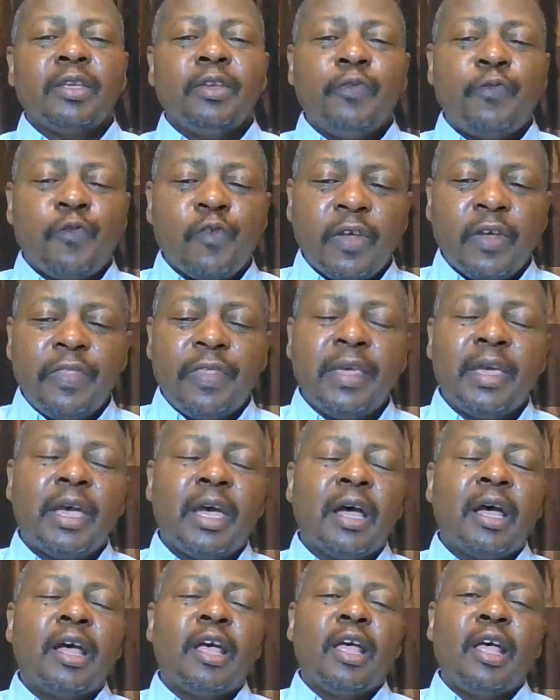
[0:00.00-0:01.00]
If you are
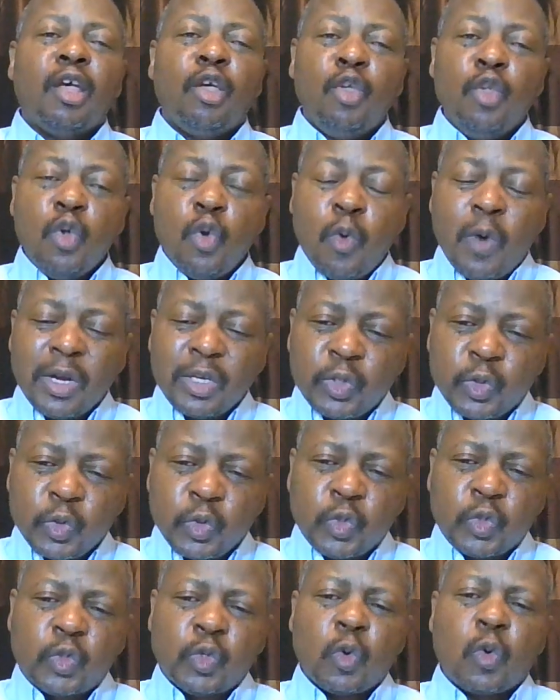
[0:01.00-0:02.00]
there, you want to
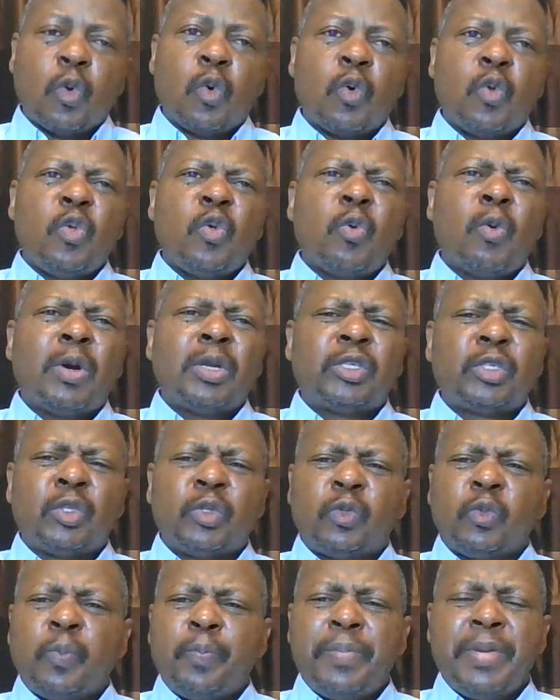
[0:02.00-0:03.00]
sow, you
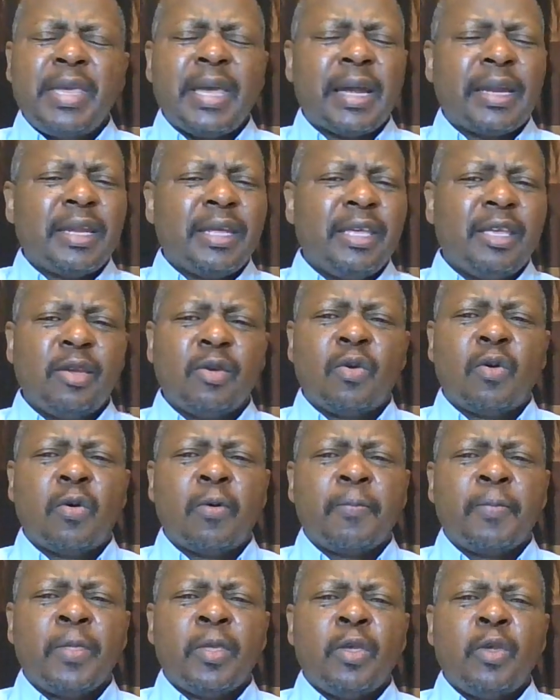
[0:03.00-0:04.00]
want to be an
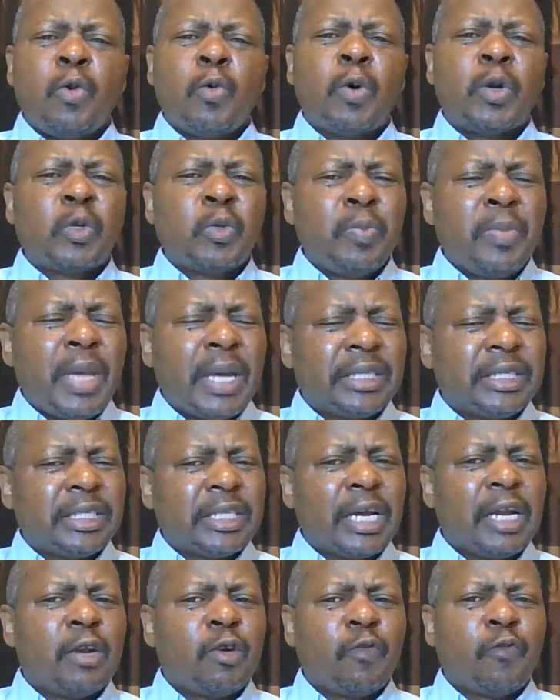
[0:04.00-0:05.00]
eagle, you want to be a
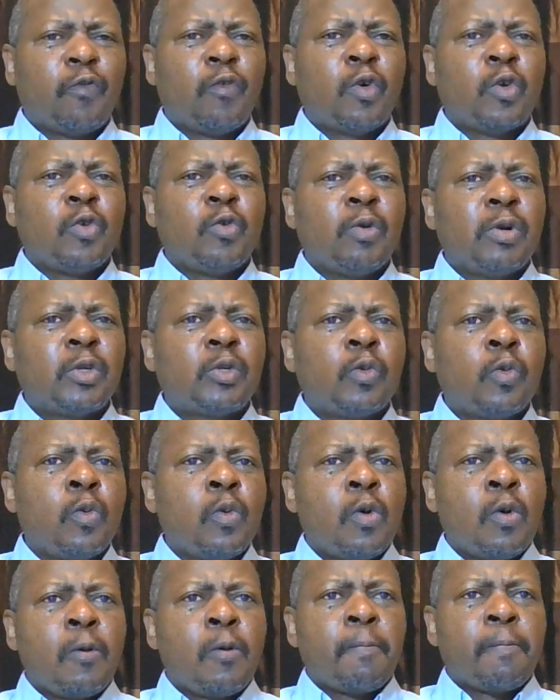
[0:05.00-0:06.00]
child of God, you want
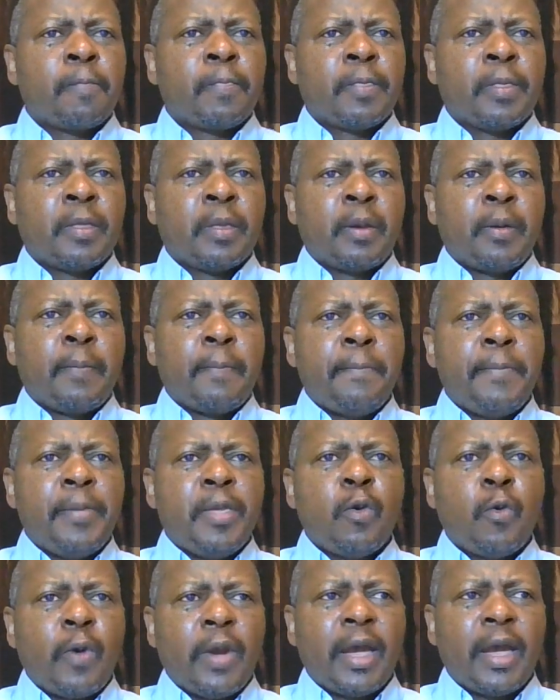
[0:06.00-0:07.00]
to
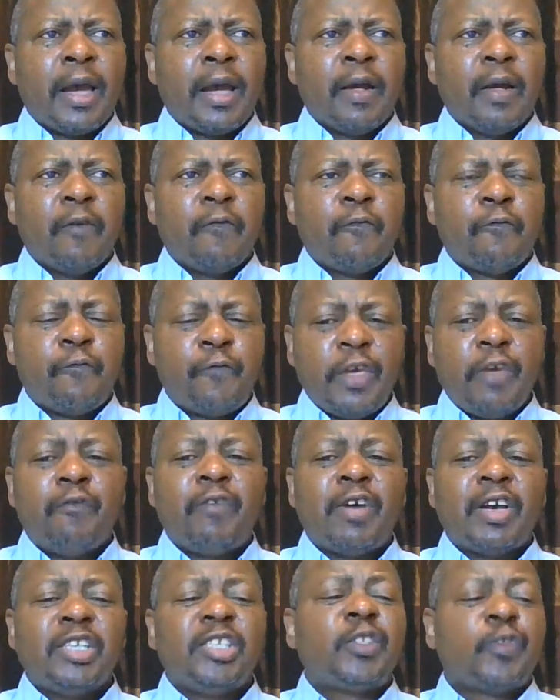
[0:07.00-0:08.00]
be where
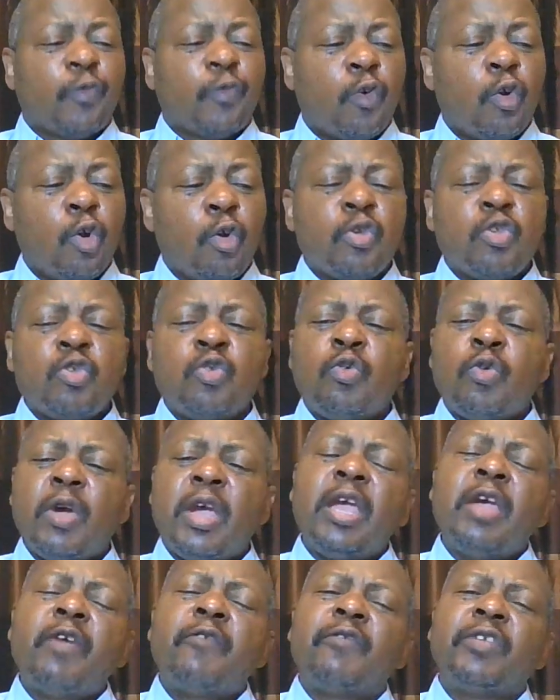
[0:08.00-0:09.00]
favor is following you
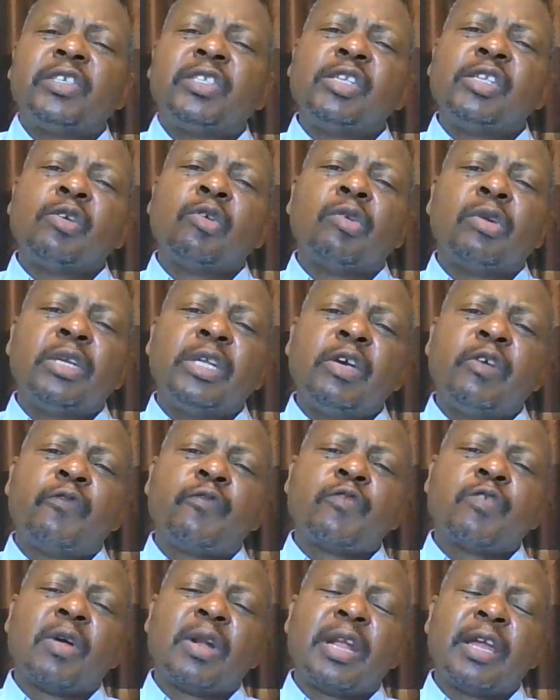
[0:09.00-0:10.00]
every single day
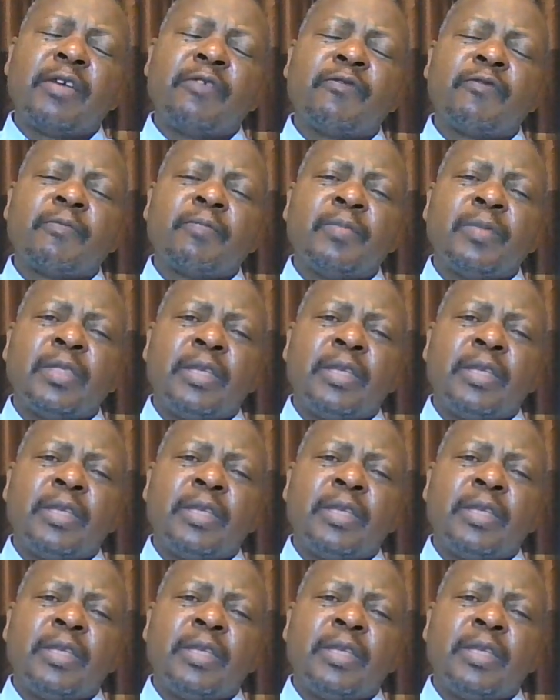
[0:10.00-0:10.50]
of your life,